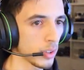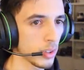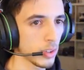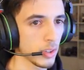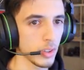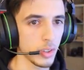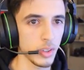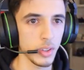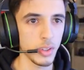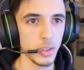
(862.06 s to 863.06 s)

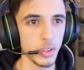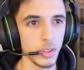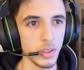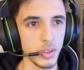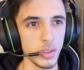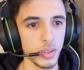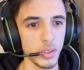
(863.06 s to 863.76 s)
(silence)